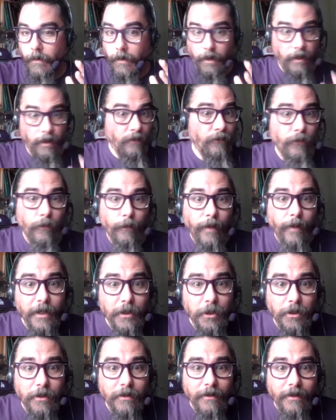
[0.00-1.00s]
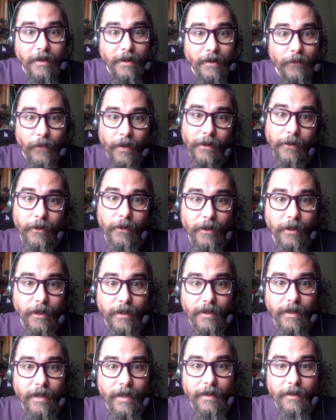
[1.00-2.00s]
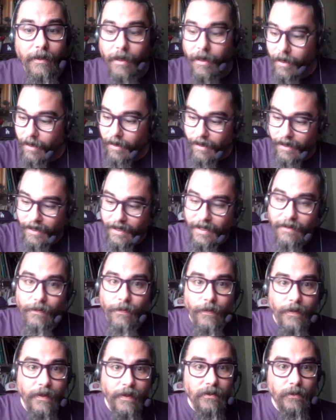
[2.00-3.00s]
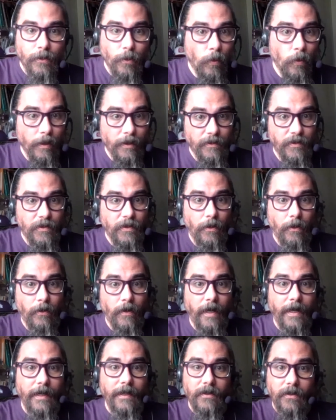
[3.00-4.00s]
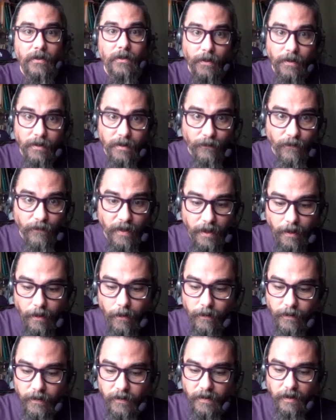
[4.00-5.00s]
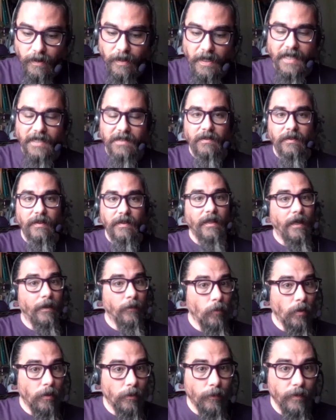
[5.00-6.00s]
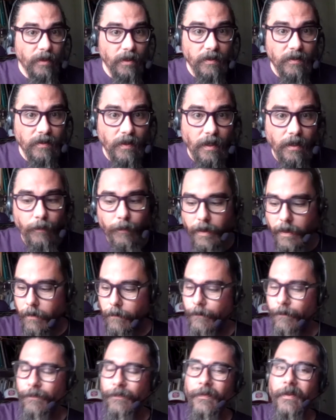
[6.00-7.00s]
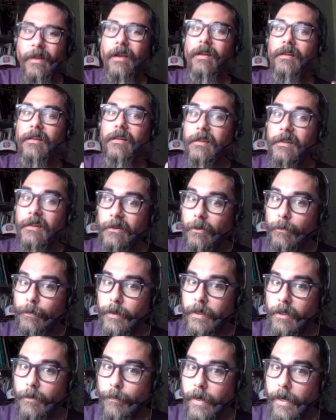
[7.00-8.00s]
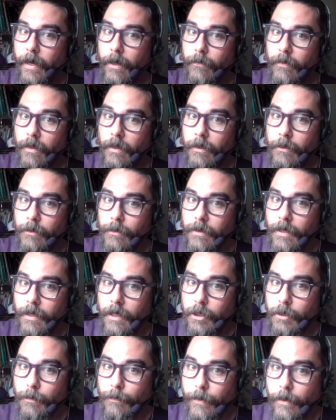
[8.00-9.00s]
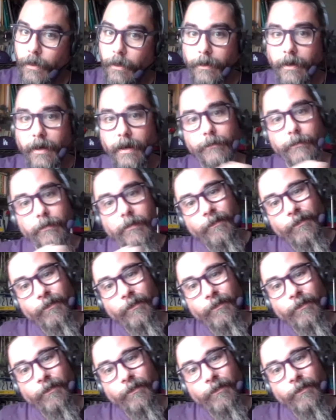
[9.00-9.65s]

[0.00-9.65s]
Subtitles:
information that you're going to get in this course. All right, so this video is the last thing, and what are we going to talk about? A little bit about the introduction paragraph